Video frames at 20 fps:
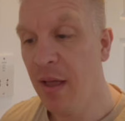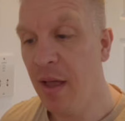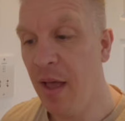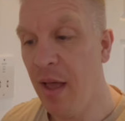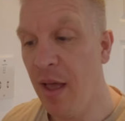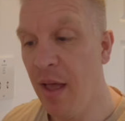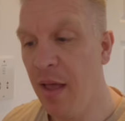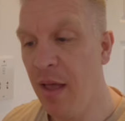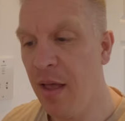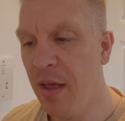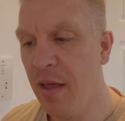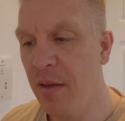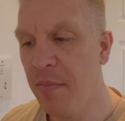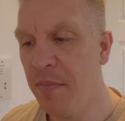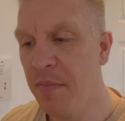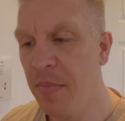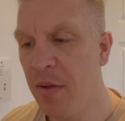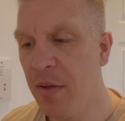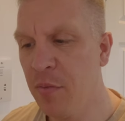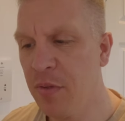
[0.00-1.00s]

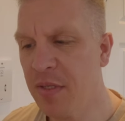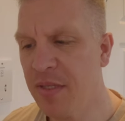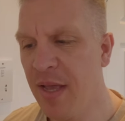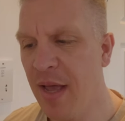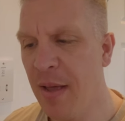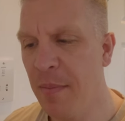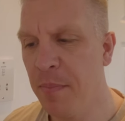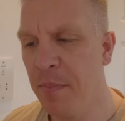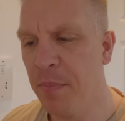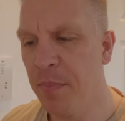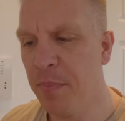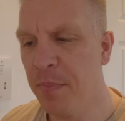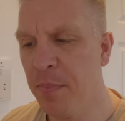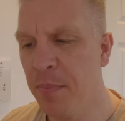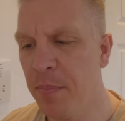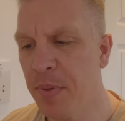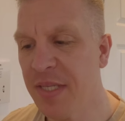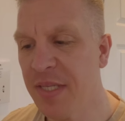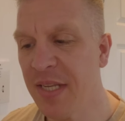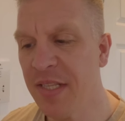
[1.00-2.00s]
Um, what's that?
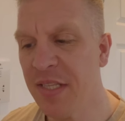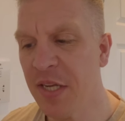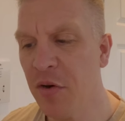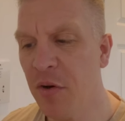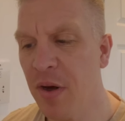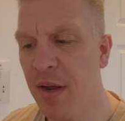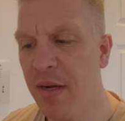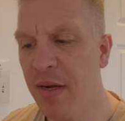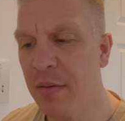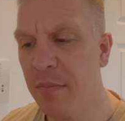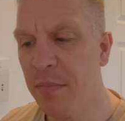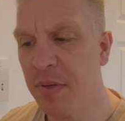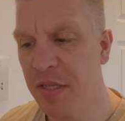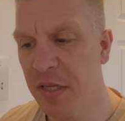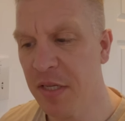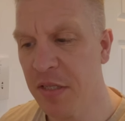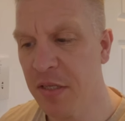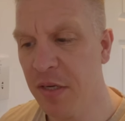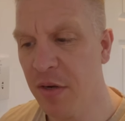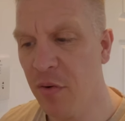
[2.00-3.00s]
Petitgrain,
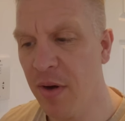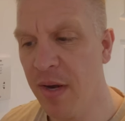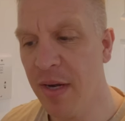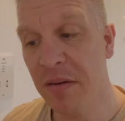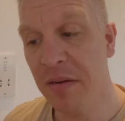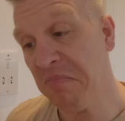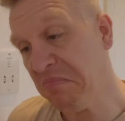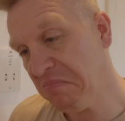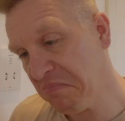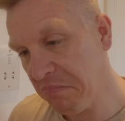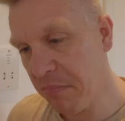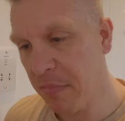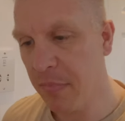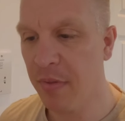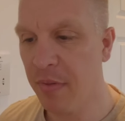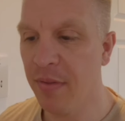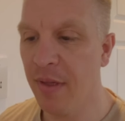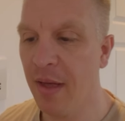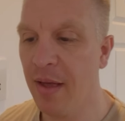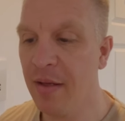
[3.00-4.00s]
petitgrain,
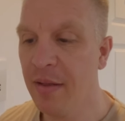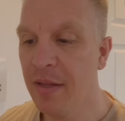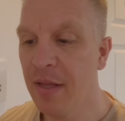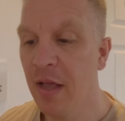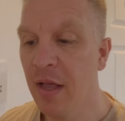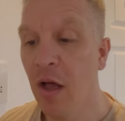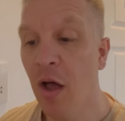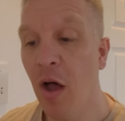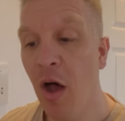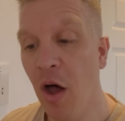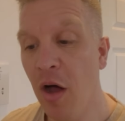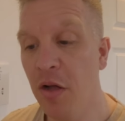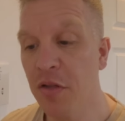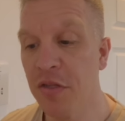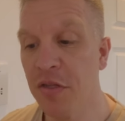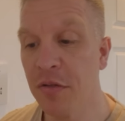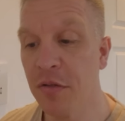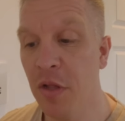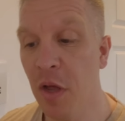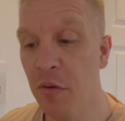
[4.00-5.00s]
that.
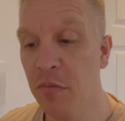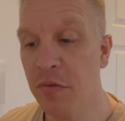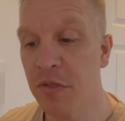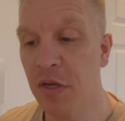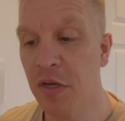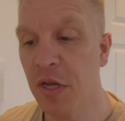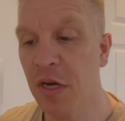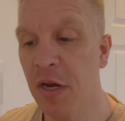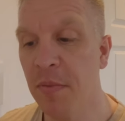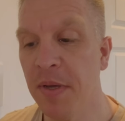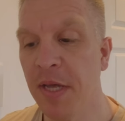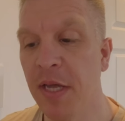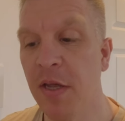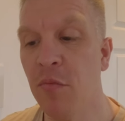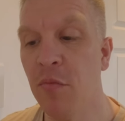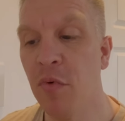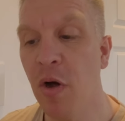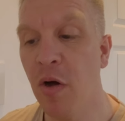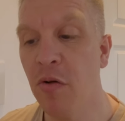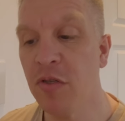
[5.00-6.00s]
Heart notes are going to be
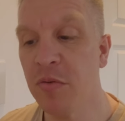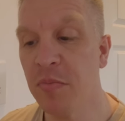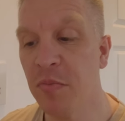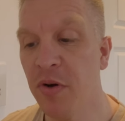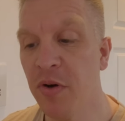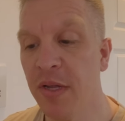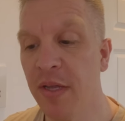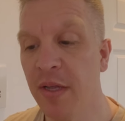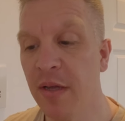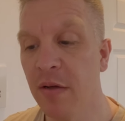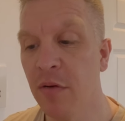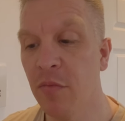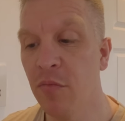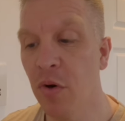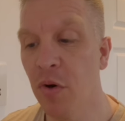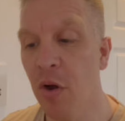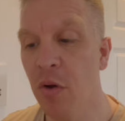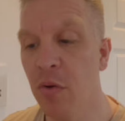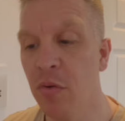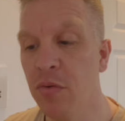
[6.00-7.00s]
rosemary,
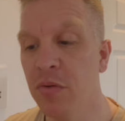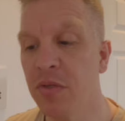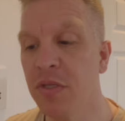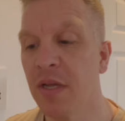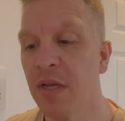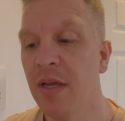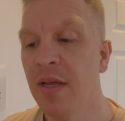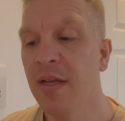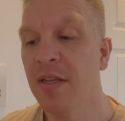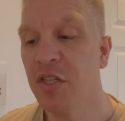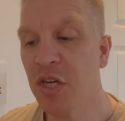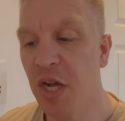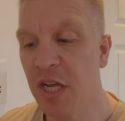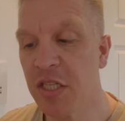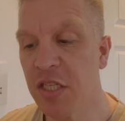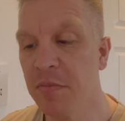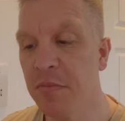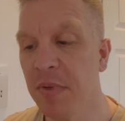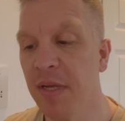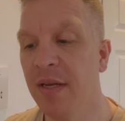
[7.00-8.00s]
rose,
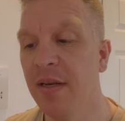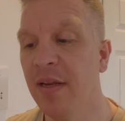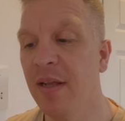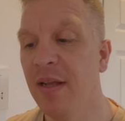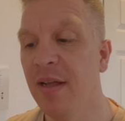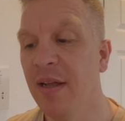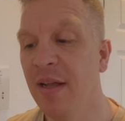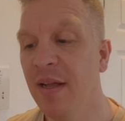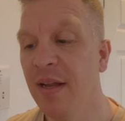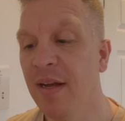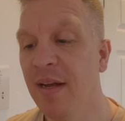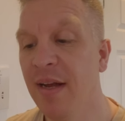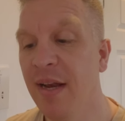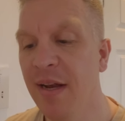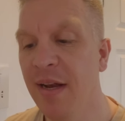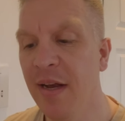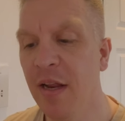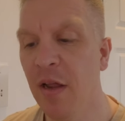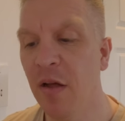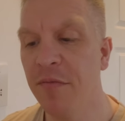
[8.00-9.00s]
jasmine,
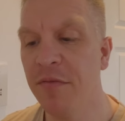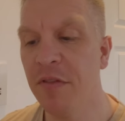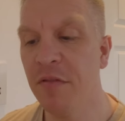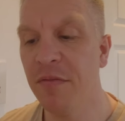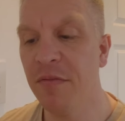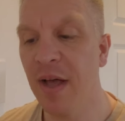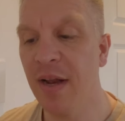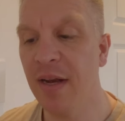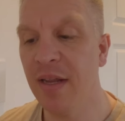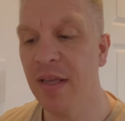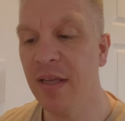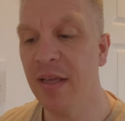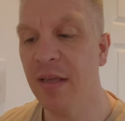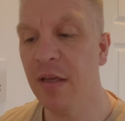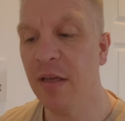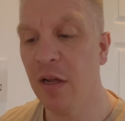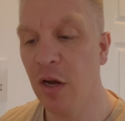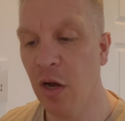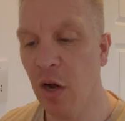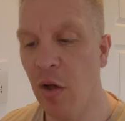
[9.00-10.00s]
lily of the
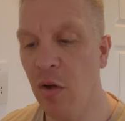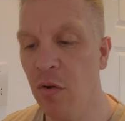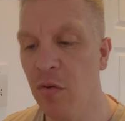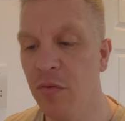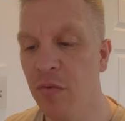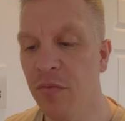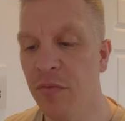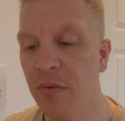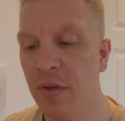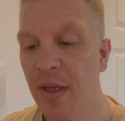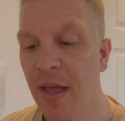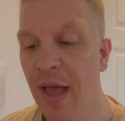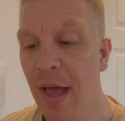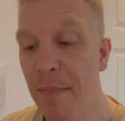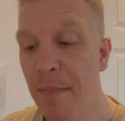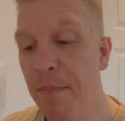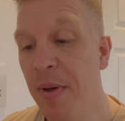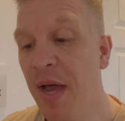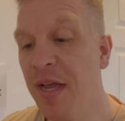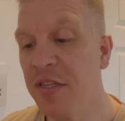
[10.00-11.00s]
valley, clove,
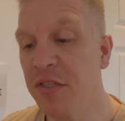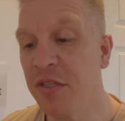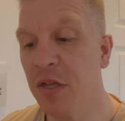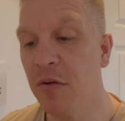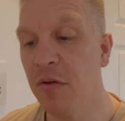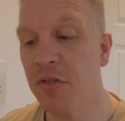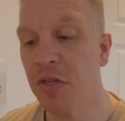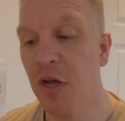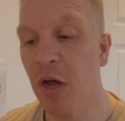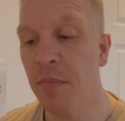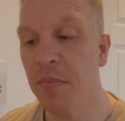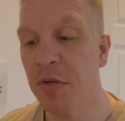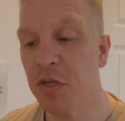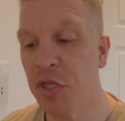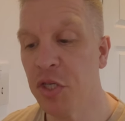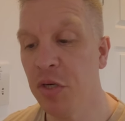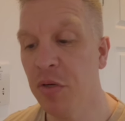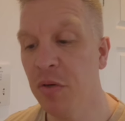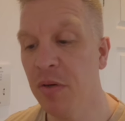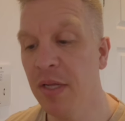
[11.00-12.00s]
and bass notes are
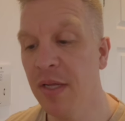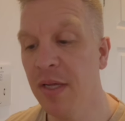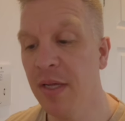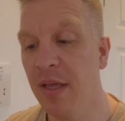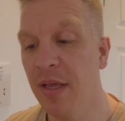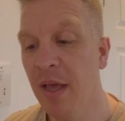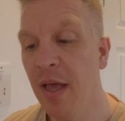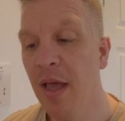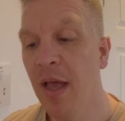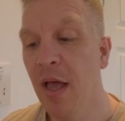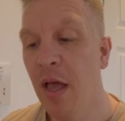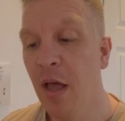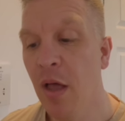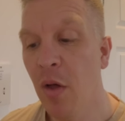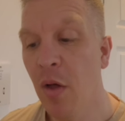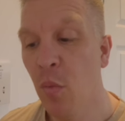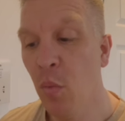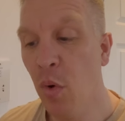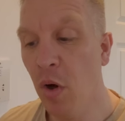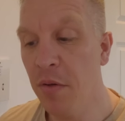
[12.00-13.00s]
patchouli,
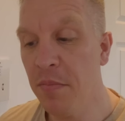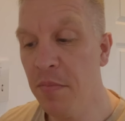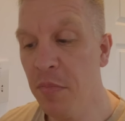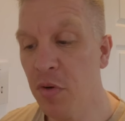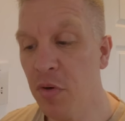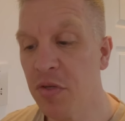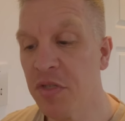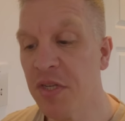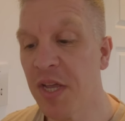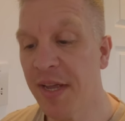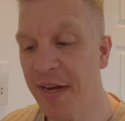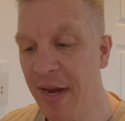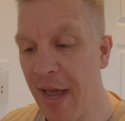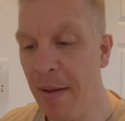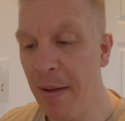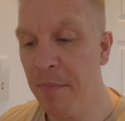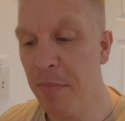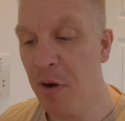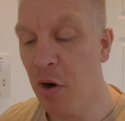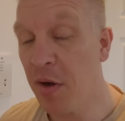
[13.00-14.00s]
white musk, and
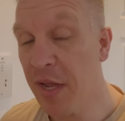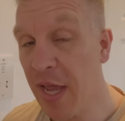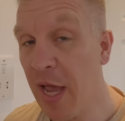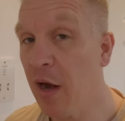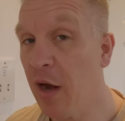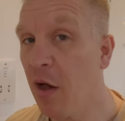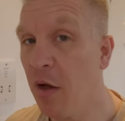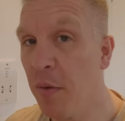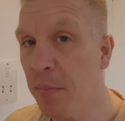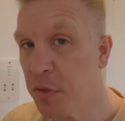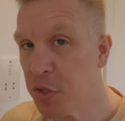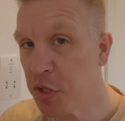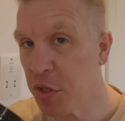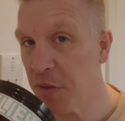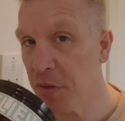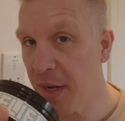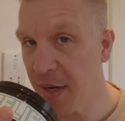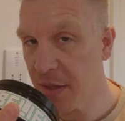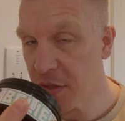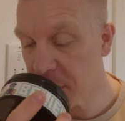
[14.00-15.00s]
amber. I get a lot of
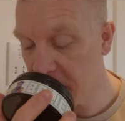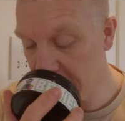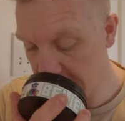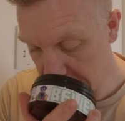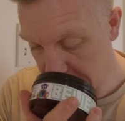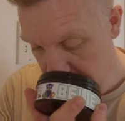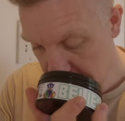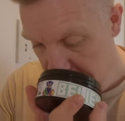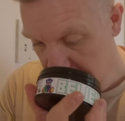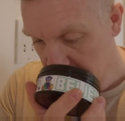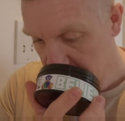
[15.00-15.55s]
patchouli actually.